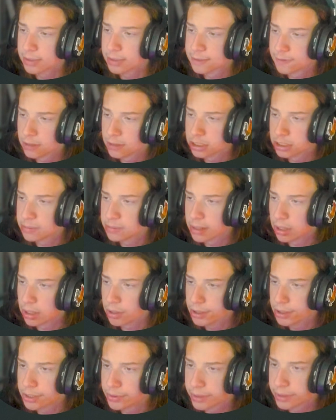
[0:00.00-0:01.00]
As far as my
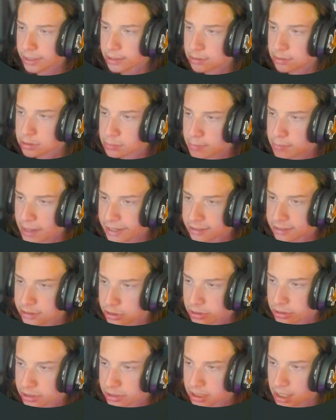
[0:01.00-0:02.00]
audio goes,
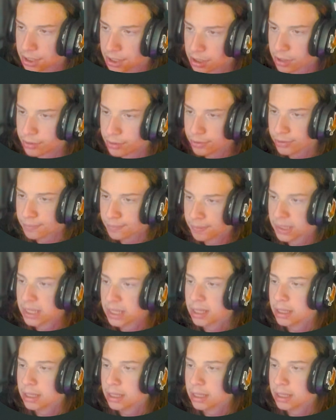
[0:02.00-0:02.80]
master is on 100